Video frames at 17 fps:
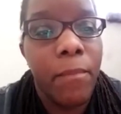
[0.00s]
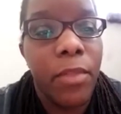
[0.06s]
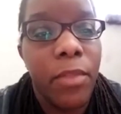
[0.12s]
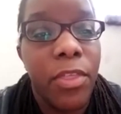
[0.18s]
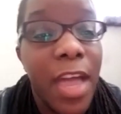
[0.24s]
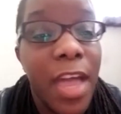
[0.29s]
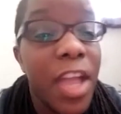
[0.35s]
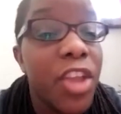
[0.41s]

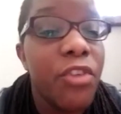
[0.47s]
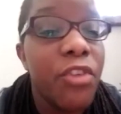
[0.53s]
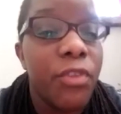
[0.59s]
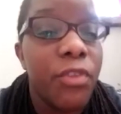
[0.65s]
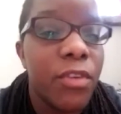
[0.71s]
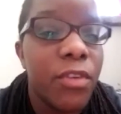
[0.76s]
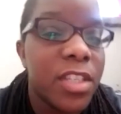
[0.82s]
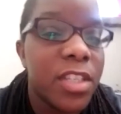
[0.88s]
Thank you
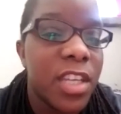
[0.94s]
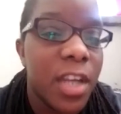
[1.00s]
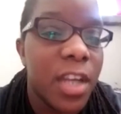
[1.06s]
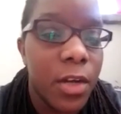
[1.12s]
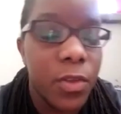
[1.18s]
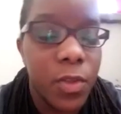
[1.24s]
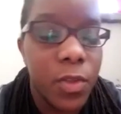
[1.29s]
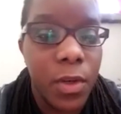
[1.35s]
for reaching
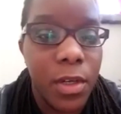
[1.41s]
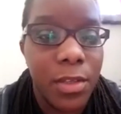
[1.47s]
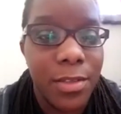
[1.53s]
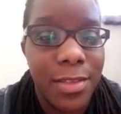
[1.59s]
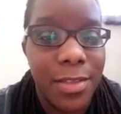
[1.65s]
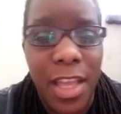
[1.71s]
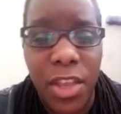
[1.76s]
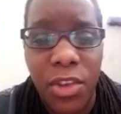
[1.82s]
out to
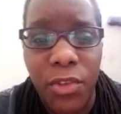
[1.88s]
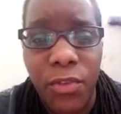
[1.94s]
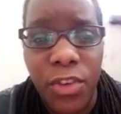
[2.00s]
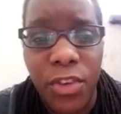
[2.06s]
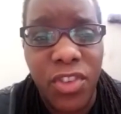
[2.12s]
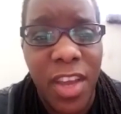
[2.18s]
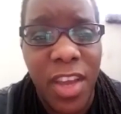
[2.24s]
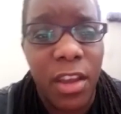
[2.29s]
us. Thank you
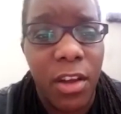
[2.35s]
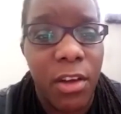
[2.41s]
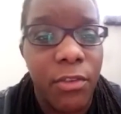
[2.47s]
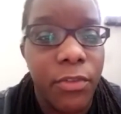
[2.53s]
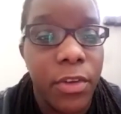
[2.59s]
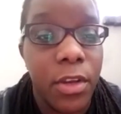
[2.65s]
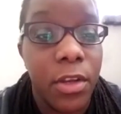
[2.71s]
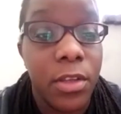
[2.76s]
for trying to
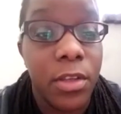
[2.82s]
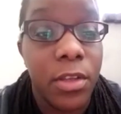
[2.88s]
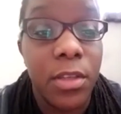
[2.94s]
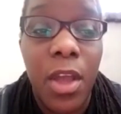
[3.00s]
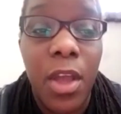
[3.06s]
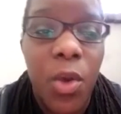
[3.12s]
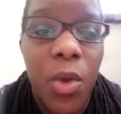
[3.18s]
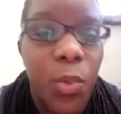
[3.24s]
comfort us.
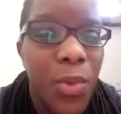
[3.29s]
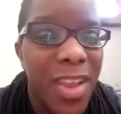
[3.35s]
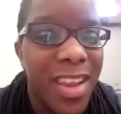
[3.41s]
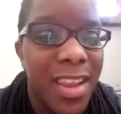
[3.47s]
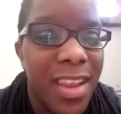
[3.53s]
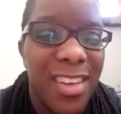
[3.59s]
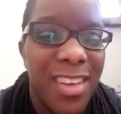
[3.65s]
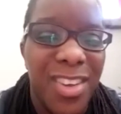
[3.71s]
We
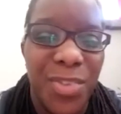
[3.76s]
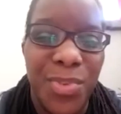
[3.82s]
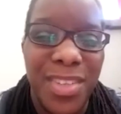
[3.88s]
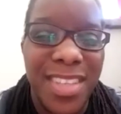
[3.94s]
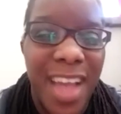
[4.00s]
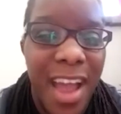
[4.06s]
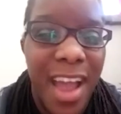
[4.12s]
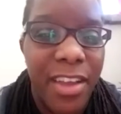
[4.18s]
need it because we're
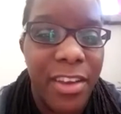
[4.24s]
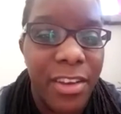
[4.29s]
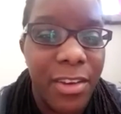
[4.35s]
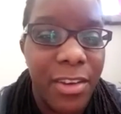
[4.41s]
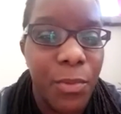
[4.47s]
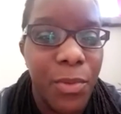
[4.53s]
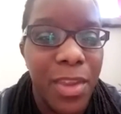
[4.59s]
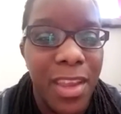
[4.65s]
tired.
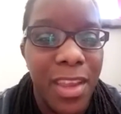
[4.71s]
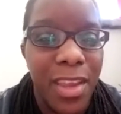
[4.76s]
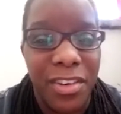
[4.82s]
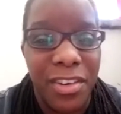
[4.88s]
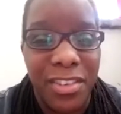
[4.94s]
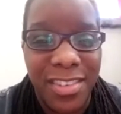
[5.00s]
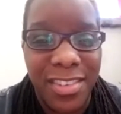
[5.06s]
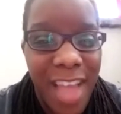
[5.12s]
We
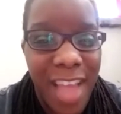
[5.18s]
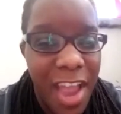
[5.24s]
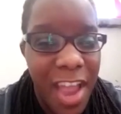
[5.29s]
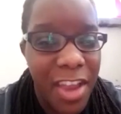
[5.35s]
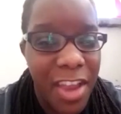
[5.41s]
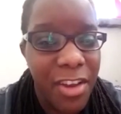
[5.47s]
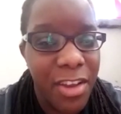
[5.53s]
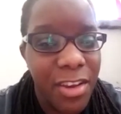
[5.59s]
are
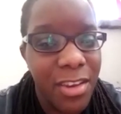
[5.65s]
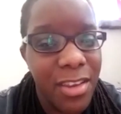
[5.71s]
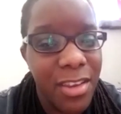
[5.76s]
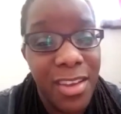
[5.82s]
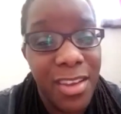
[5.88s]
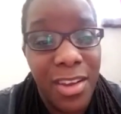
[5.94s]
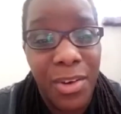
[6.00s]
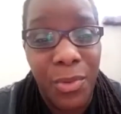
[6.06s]
tired.
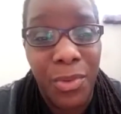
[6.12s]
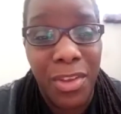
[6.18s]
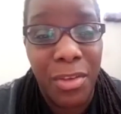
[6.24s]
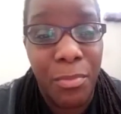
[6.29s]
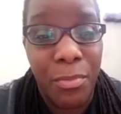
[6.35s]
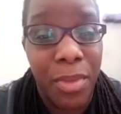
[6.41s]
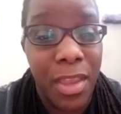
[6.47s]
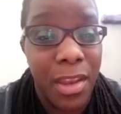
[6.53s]
We
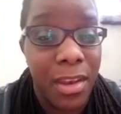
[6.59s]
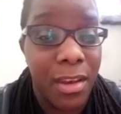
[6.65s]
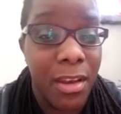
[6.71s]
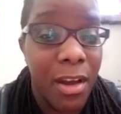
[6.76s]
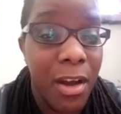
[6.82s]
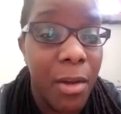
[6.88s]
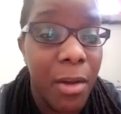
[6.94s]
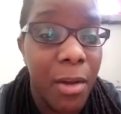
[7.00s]
are beaten
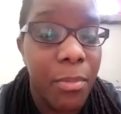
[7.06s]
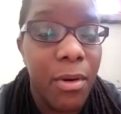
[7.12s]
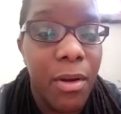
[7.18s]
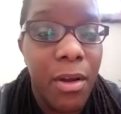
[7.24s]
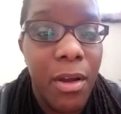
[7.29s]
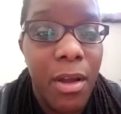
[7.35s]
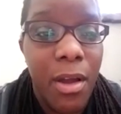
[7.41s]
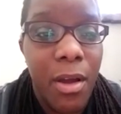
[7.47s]
up.
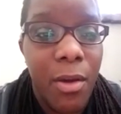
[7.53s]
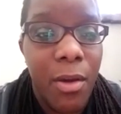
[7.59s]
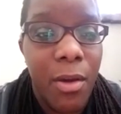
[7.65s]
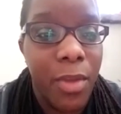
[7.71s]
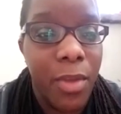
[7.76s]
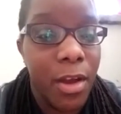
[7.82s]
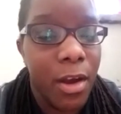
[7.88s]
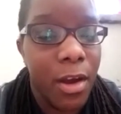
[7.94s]

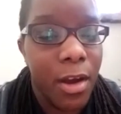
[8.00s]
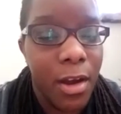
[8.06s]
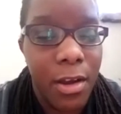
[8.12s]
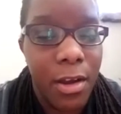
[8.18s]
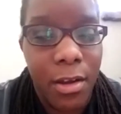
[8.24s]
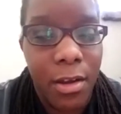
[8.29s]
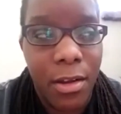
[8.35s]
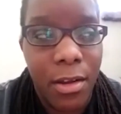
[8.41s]
We
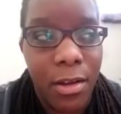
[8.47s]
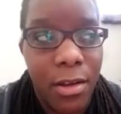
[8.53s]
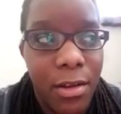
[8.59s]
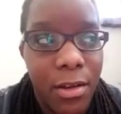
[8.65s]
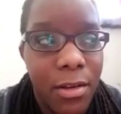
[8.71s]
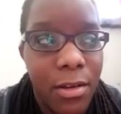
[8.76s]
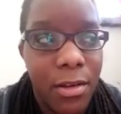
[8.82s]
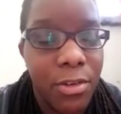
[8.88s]
are
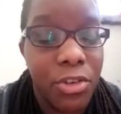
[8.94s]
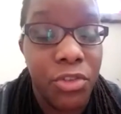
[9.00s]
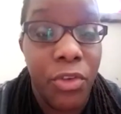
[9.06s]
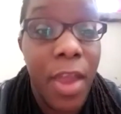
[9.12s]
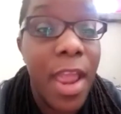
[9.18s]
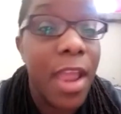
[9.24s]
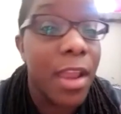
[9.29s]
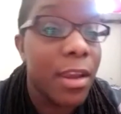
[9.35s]

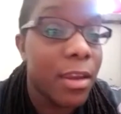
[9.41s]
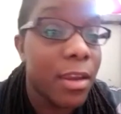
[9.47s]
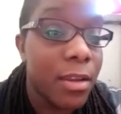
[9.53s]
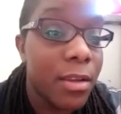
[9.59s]
drained.